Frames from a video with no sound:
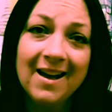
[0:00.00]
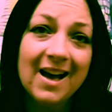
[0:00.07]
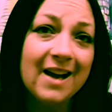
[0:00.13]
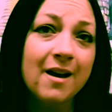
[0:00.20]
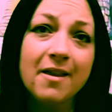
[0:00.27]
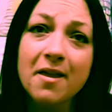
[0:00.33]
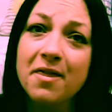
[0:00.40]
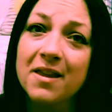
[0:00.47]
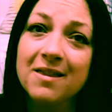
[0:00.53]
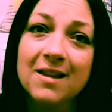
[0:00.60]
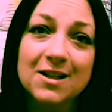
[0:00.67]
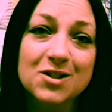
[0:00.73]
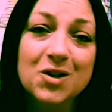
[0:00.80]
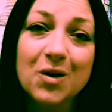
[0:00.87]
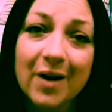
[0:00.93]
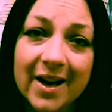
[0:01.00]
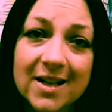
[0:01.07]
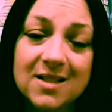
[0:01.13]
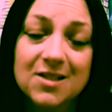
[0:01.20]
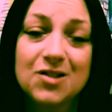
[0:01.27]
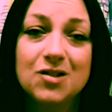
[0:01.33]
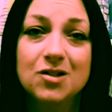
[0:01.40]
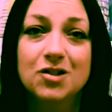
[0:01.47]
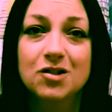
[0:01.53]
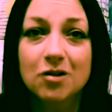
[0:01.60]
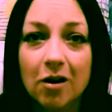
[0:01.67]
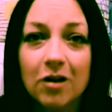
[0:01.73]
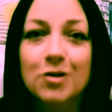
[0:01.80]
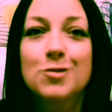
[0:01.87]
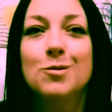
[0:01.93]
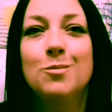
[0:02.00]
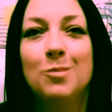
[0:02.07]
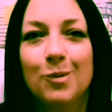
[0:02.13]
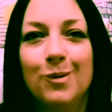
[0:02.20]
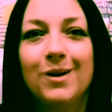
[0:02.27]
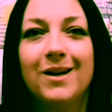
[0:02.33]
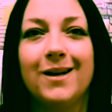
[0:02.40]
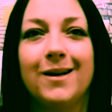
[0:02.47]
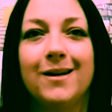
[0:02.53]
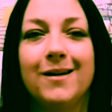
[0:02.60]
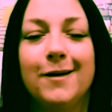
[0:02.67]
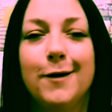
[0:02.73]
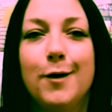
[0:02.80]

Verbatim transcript: Another thing that's great is to start your morning